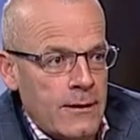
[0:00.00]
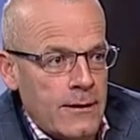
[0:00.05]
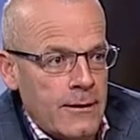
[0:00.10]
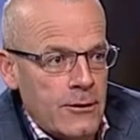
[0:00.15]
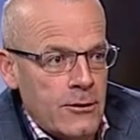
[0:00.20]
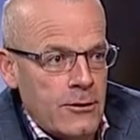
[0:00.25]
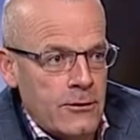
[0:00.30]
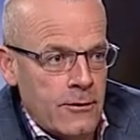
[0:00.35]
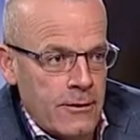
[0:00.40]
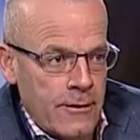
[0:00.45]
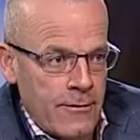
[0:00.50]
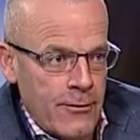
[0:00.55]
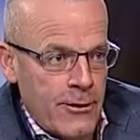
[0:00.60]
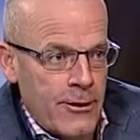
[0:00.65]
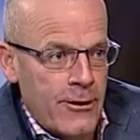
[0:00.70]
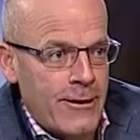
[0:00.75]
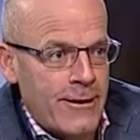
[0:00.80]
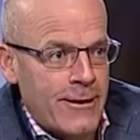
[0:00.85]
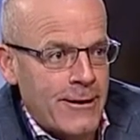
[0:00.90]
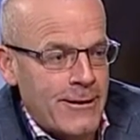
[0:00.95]
She's going to have a
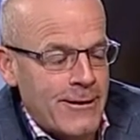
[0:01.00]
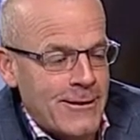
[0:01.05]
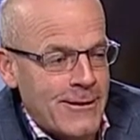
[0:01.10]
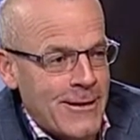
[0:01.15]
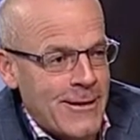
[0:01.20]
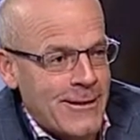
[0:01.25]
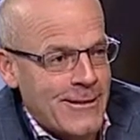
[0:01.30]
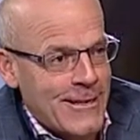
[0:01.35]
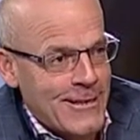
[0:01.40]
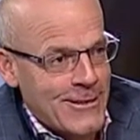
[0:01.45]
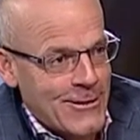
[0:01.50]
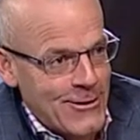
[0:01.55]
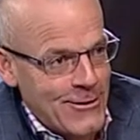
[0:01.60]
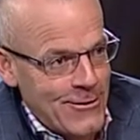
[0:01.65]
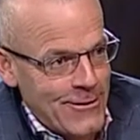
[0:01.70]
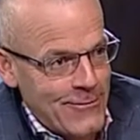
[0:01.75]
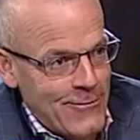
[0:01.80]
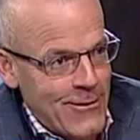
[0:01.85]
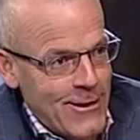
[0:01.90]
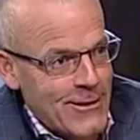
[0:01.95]
yearling at the sales next year in
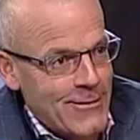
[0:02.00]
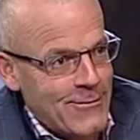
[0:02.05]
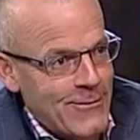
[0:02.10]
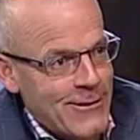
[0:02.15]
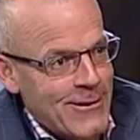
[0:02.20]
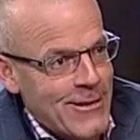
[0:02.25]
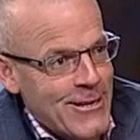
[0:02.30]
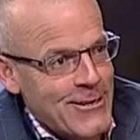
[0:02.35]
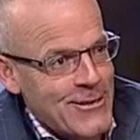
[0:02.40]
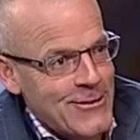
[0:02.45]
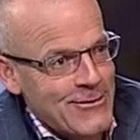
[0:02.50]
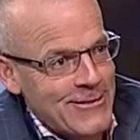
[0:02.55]
the festival session.